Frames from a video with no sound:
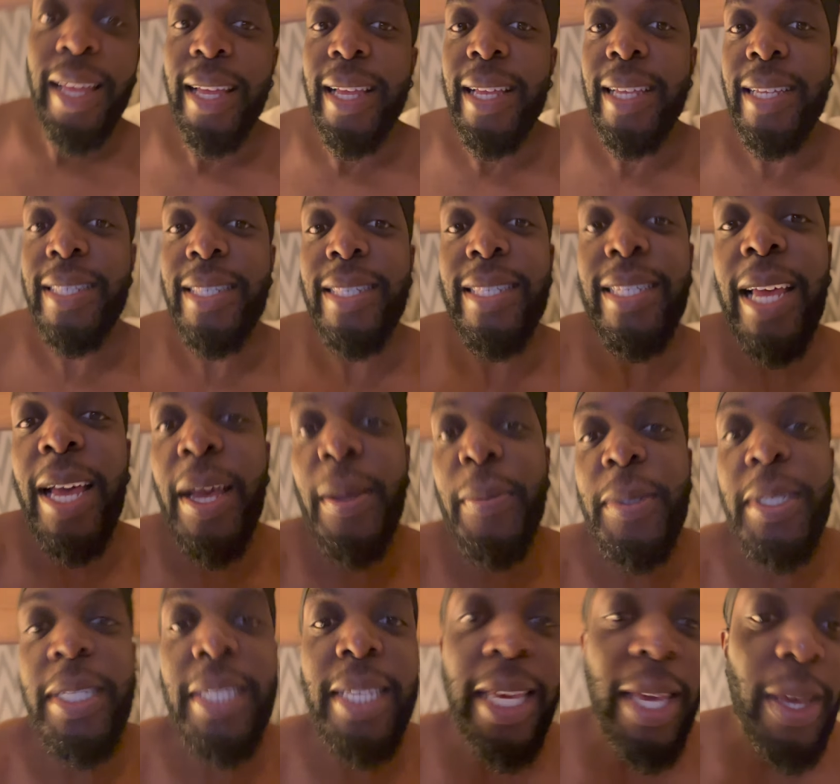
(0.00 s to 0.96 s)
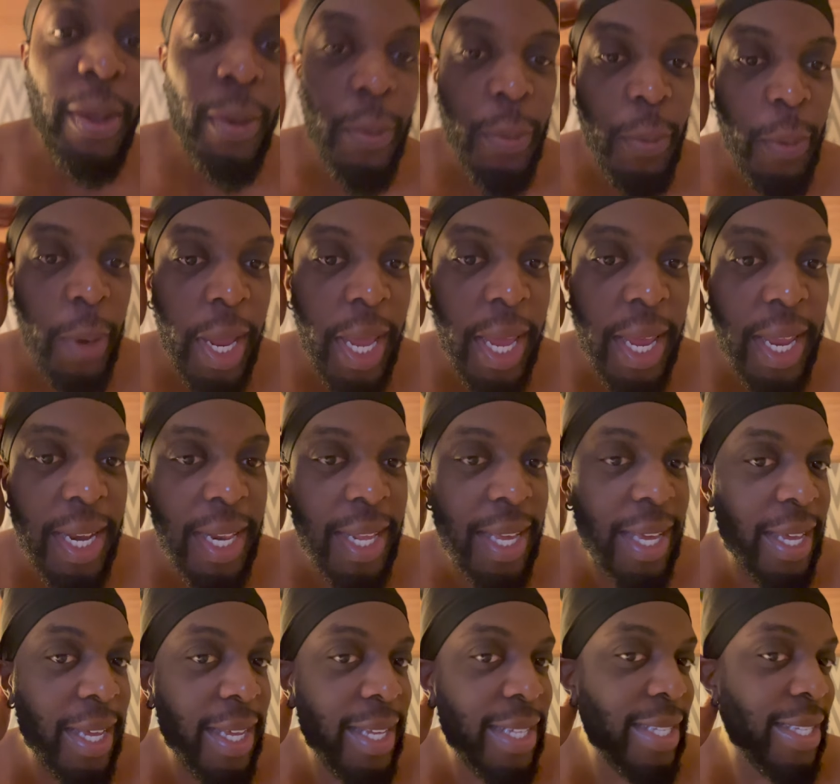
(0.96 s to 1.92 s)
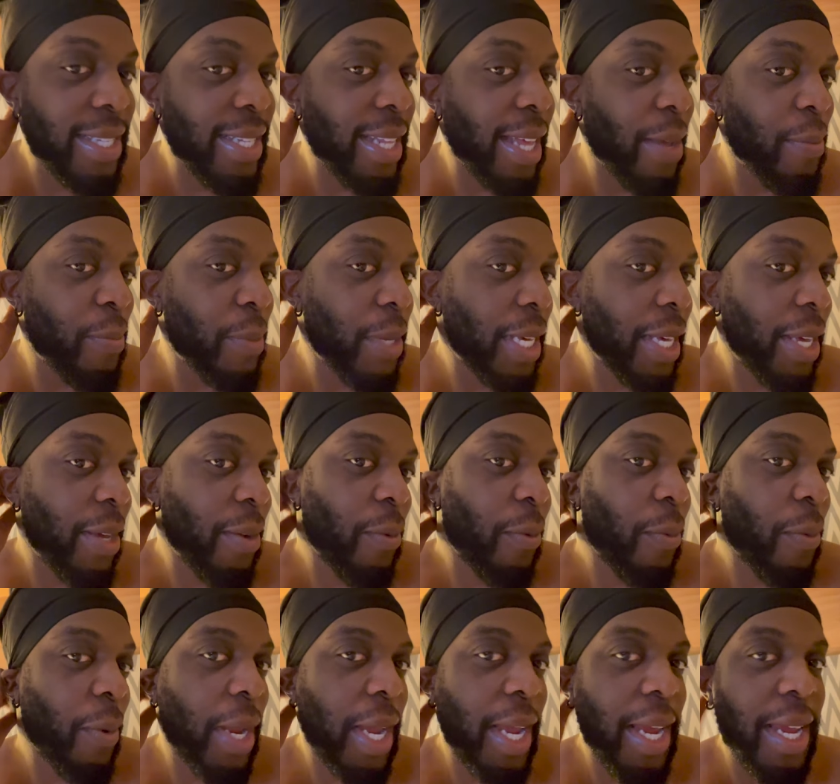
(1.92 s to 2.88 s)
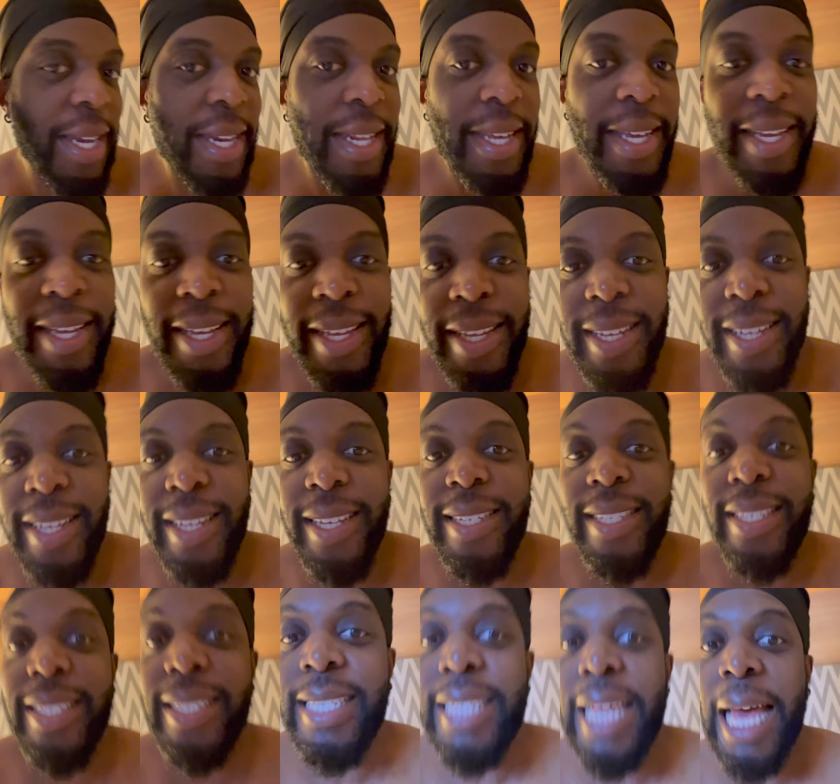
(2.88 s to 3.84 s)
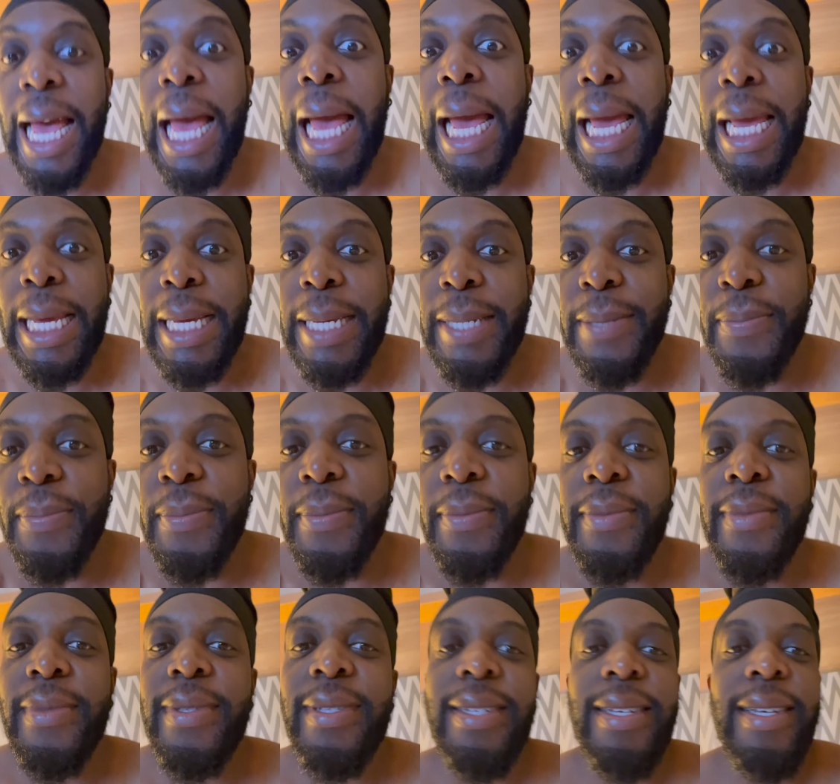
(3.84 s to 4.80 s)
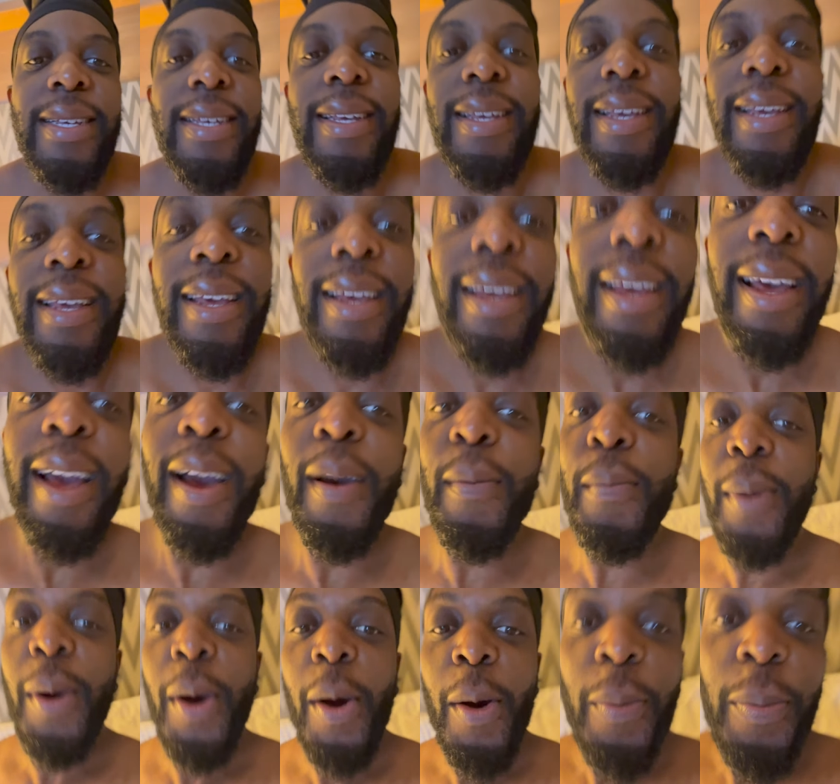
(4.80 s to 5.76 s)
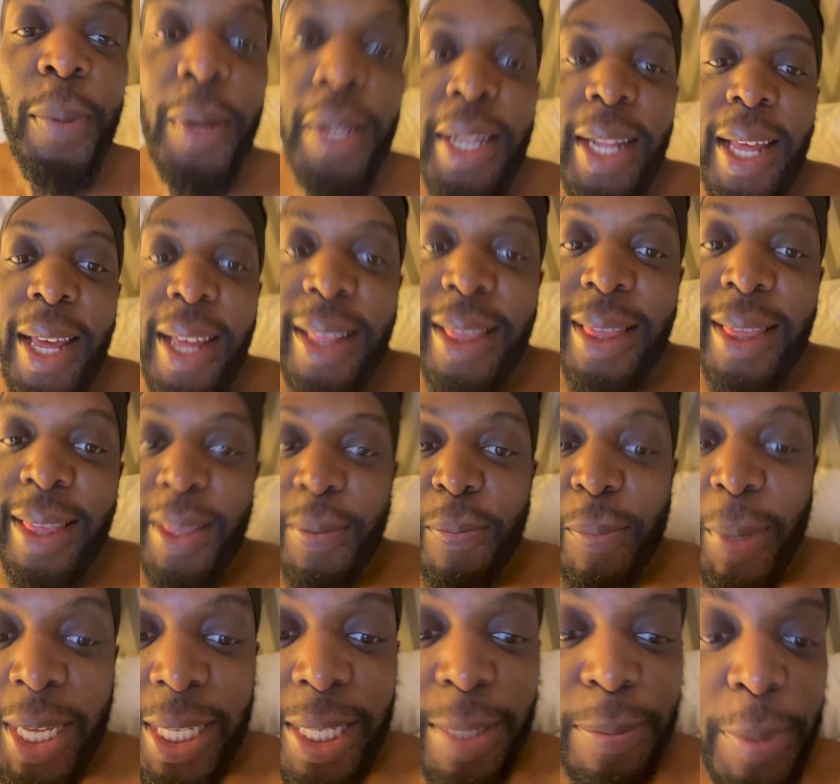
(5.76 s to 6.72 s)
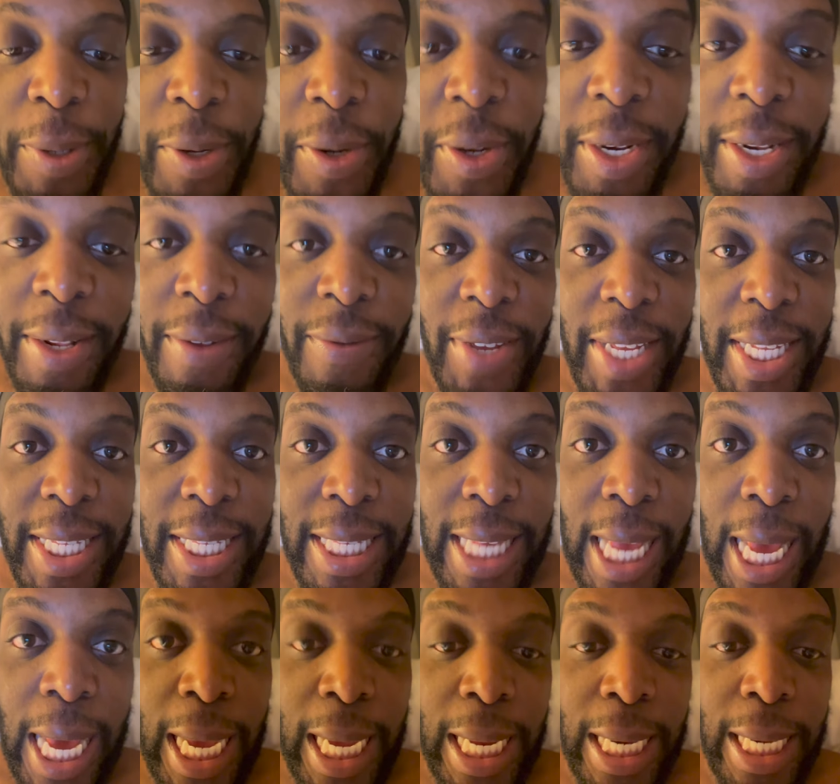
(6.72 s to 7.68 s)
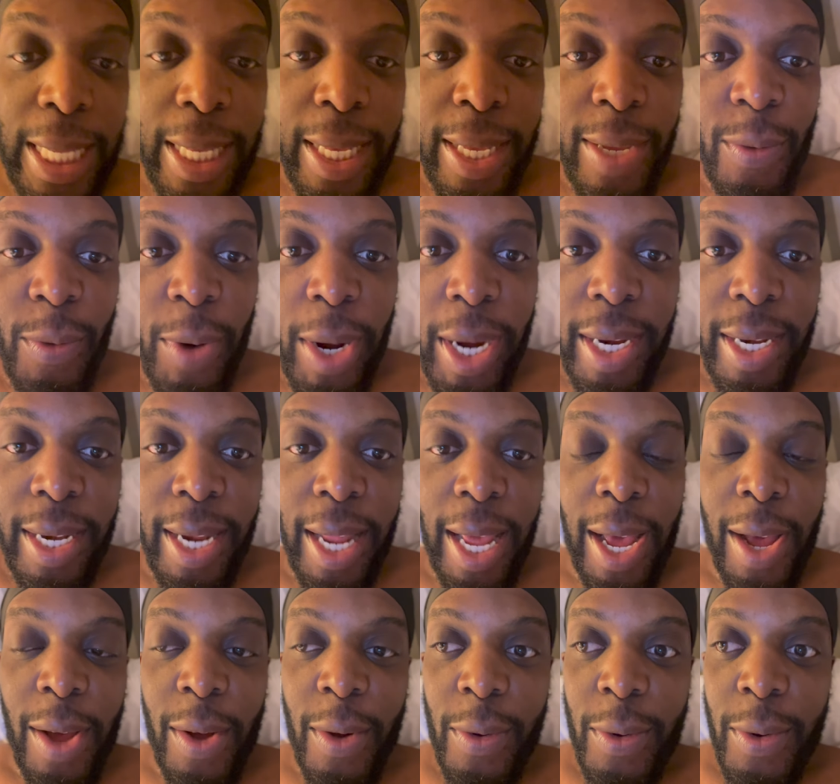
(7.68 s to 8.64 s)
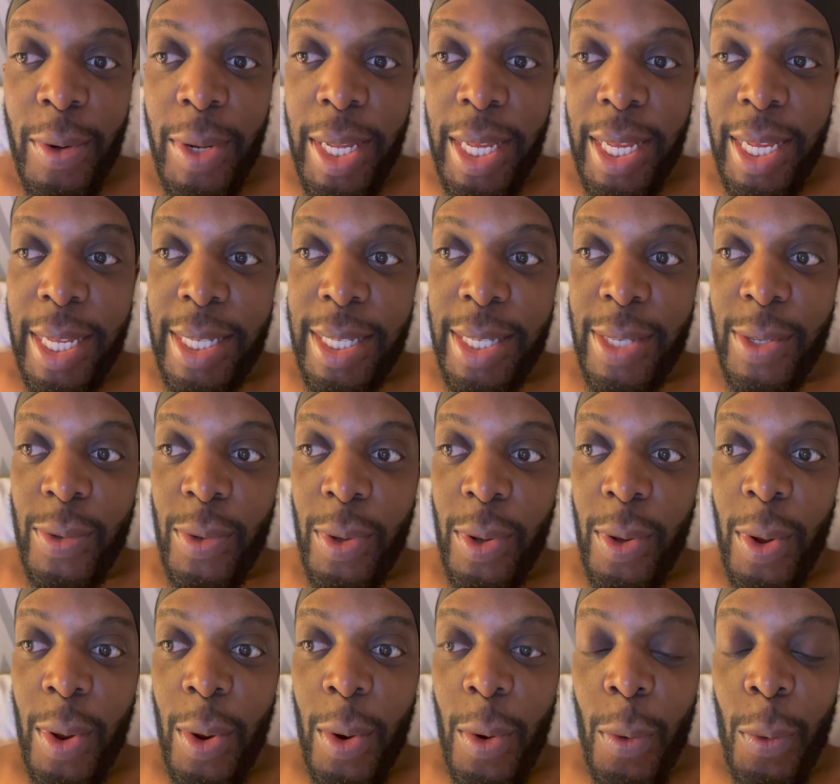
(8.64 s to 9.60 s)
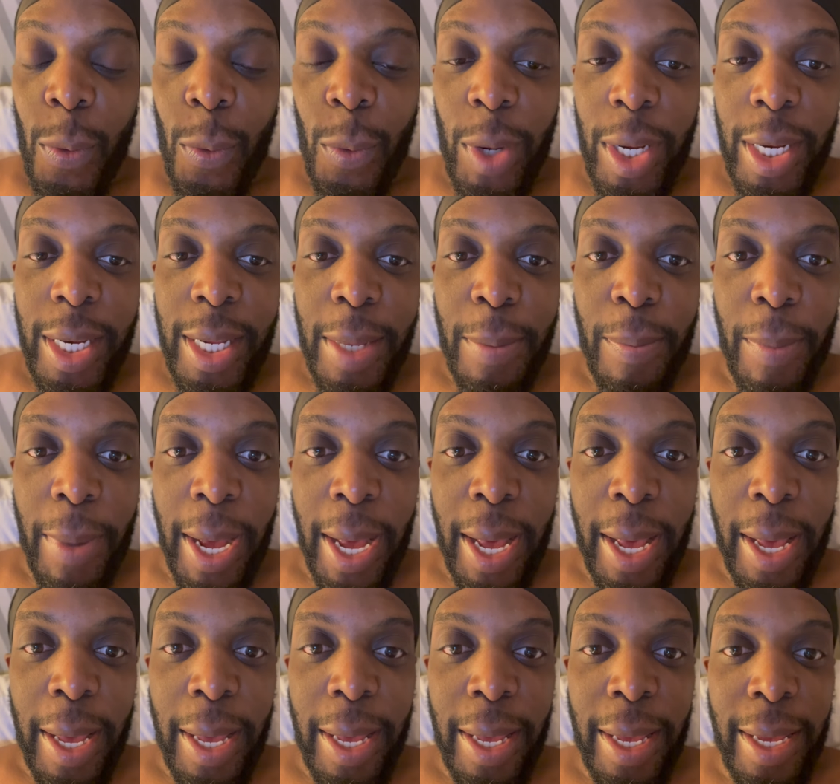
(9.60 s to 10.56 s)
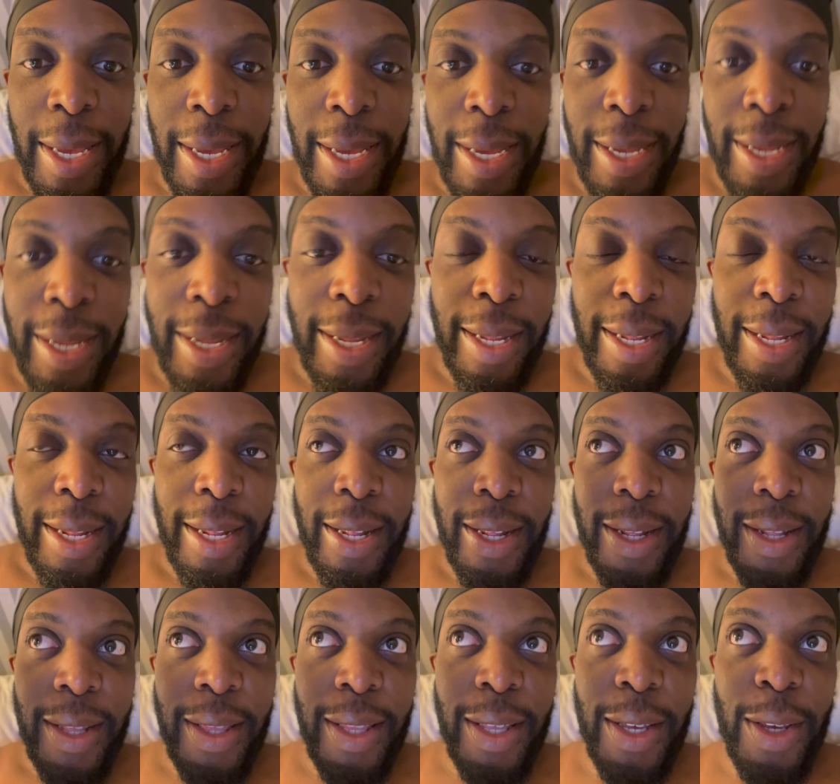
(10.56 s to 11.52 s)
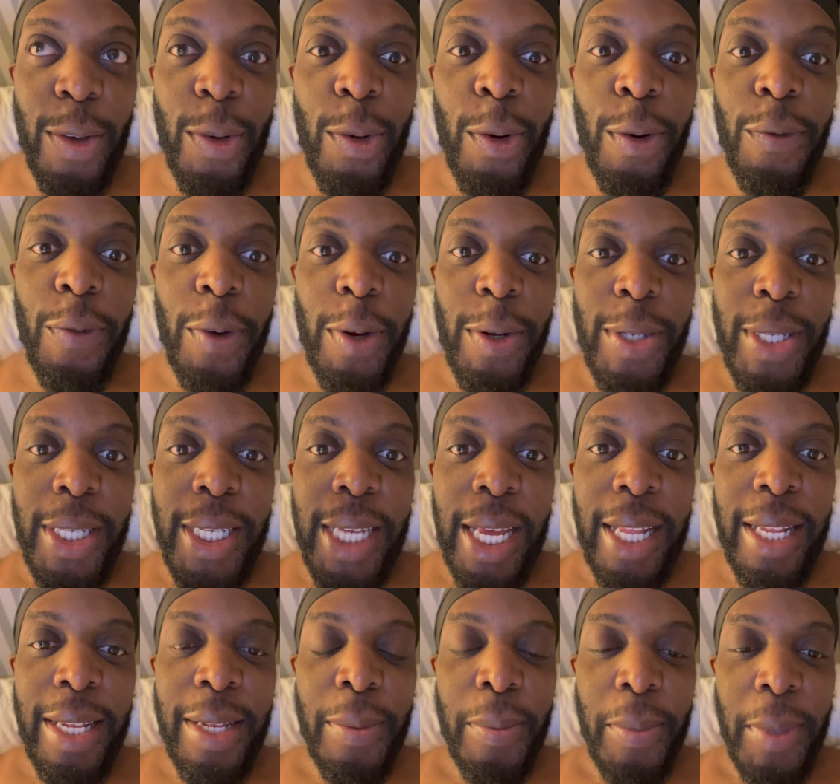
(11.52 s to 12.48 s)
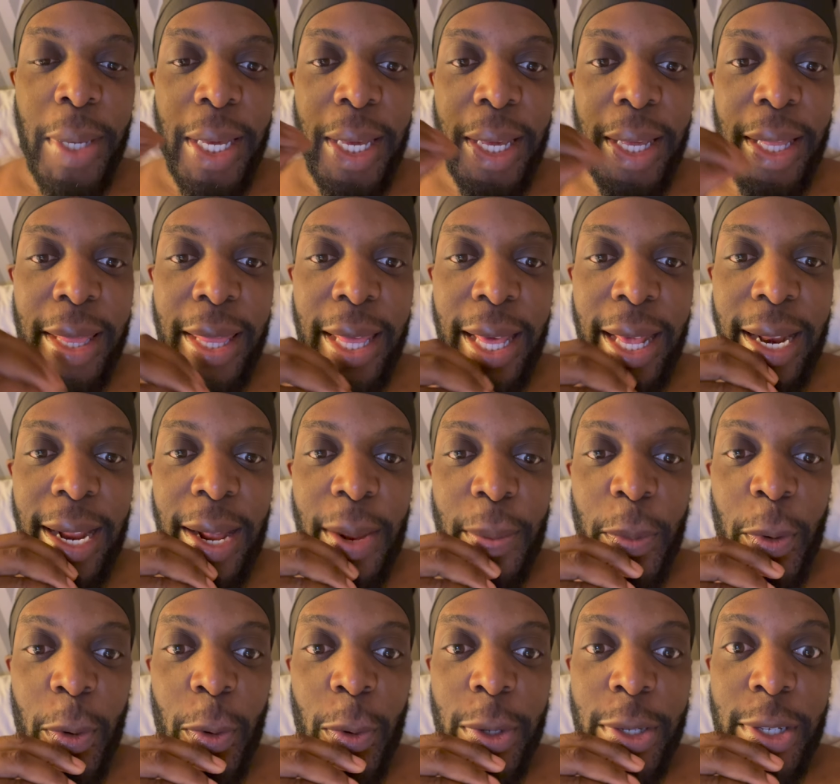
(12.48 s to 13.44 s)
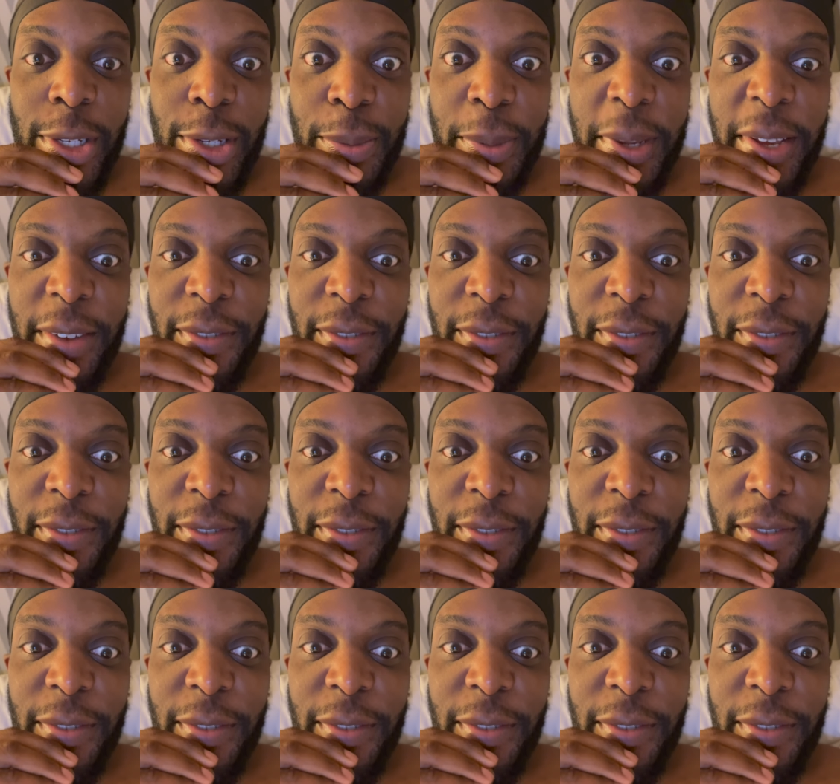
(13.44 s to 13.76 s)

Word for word: It's time to get ready. It's time to get ready. It's time. I'm hoping that my spirit of anxiety right now is really my the universe telling me that I'm going to be